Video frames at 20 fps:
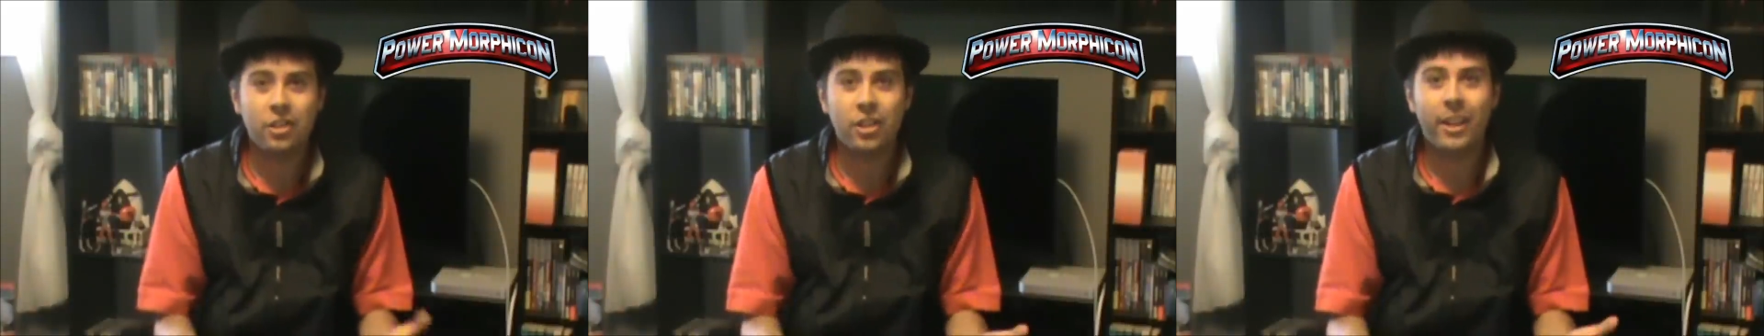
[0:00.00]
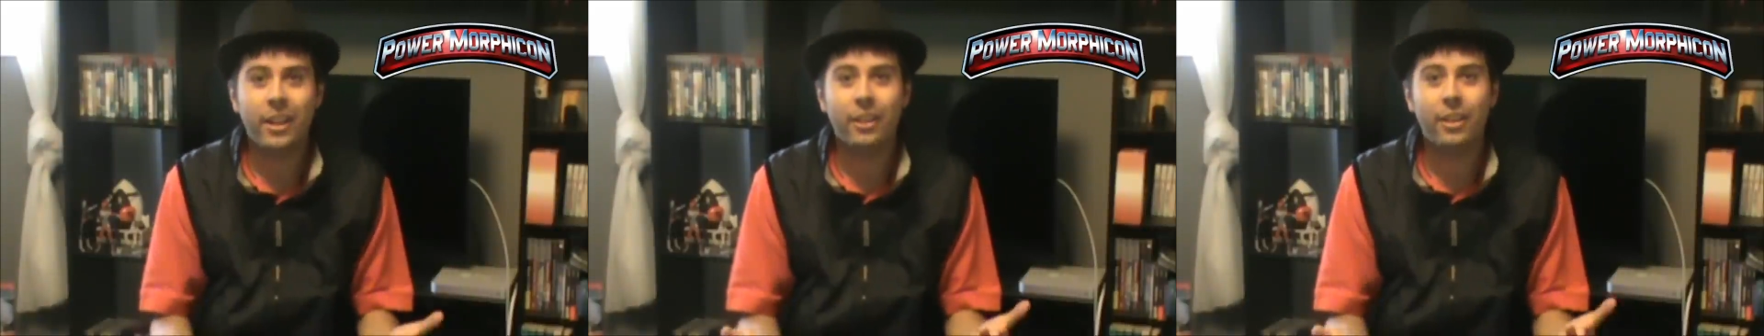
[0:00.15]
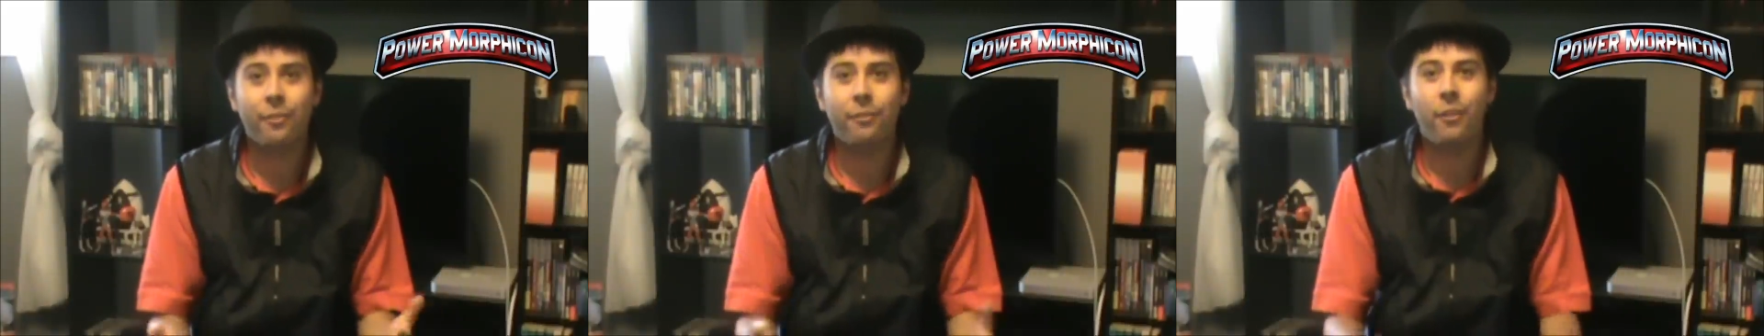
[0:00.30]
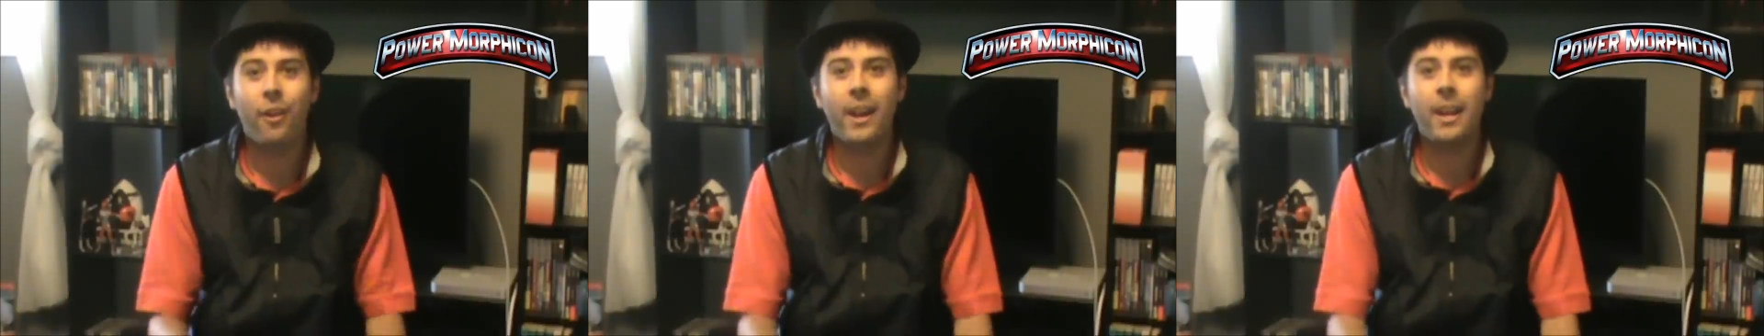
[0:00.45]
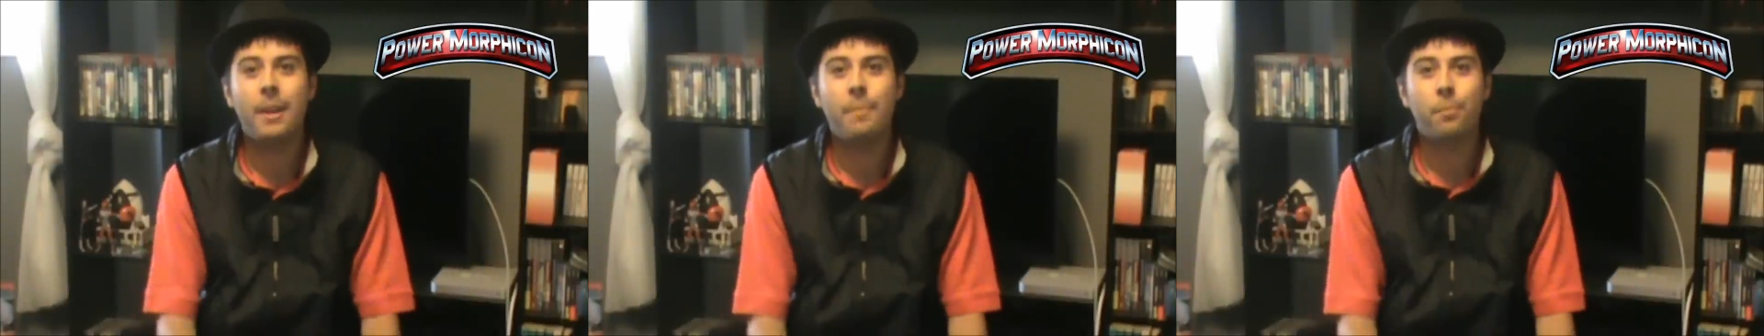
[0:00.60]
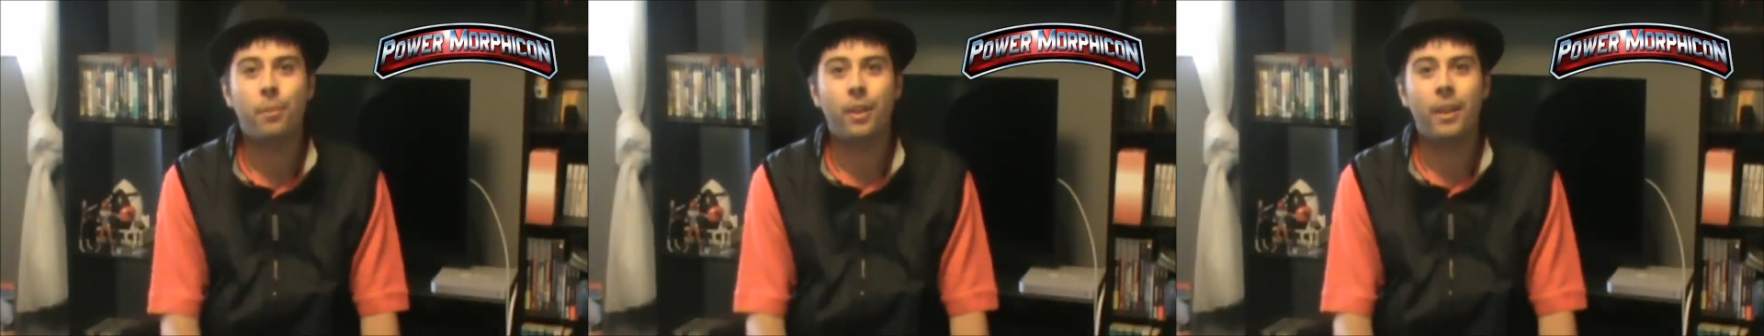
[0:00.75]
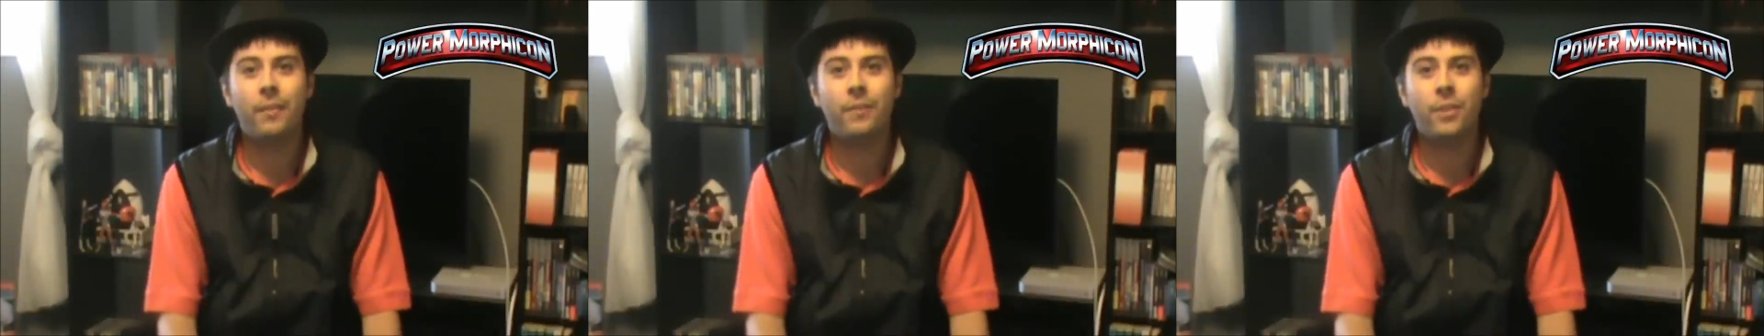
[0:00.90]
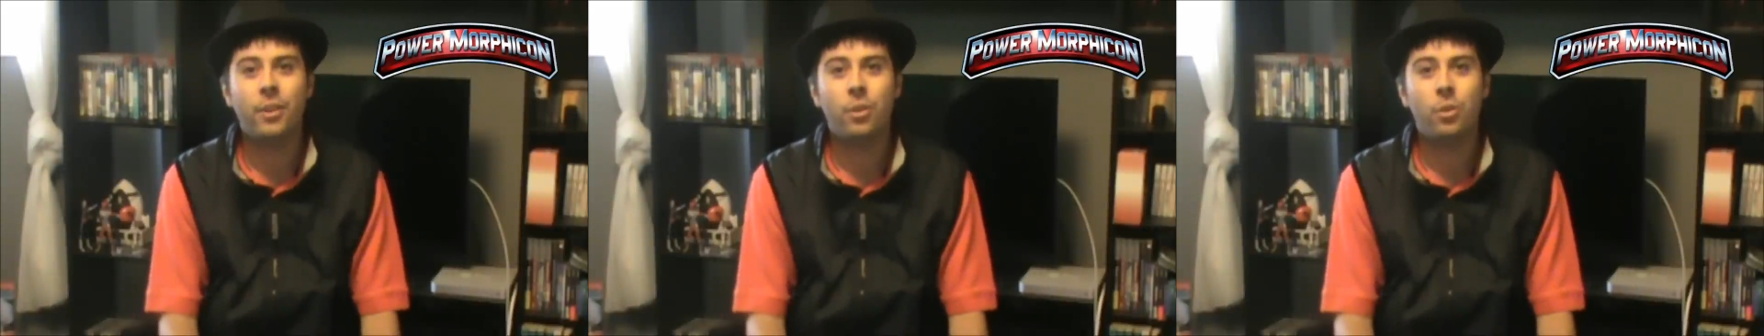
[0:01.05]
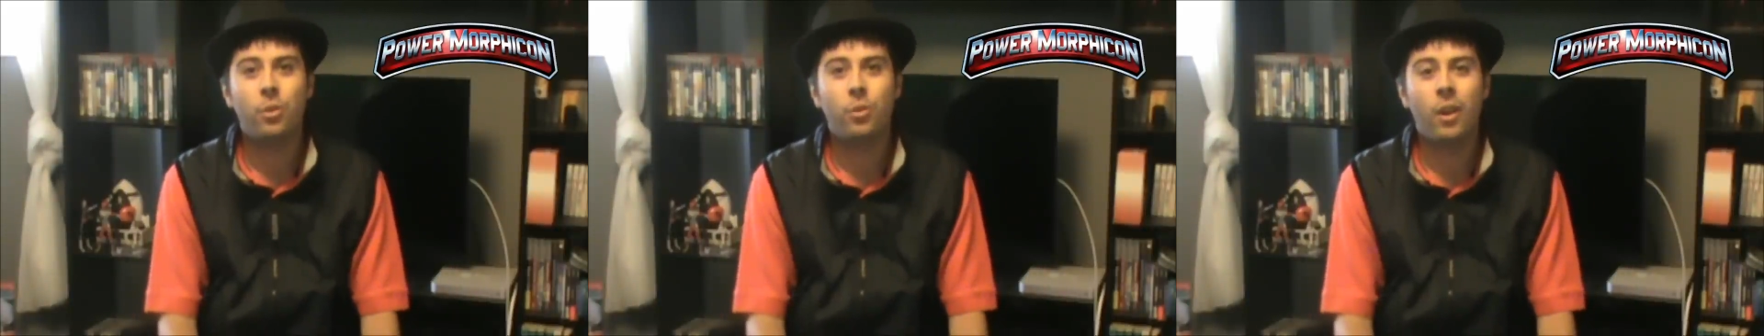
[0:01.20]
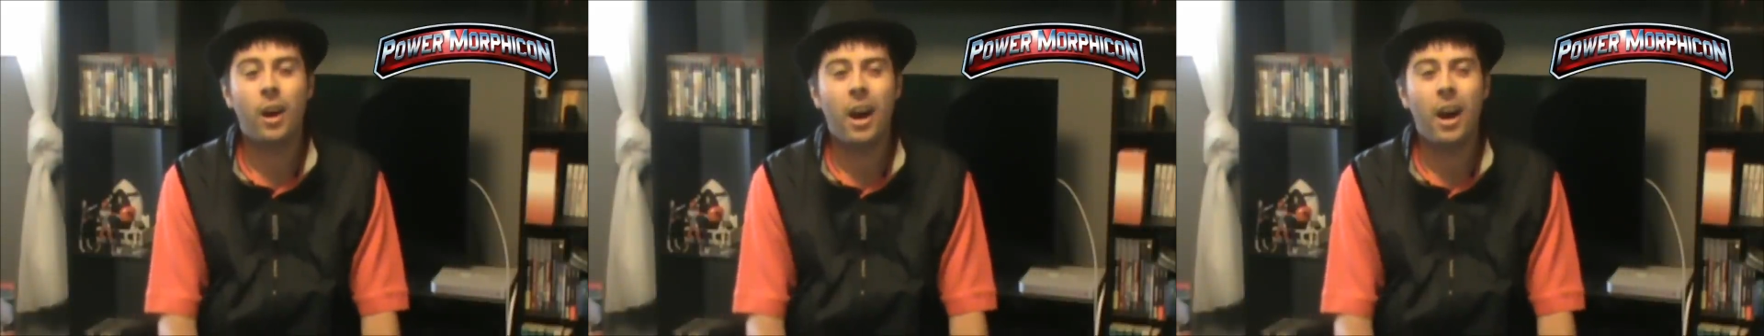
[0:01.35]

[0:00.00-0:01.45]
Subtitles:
check out the Friday preview.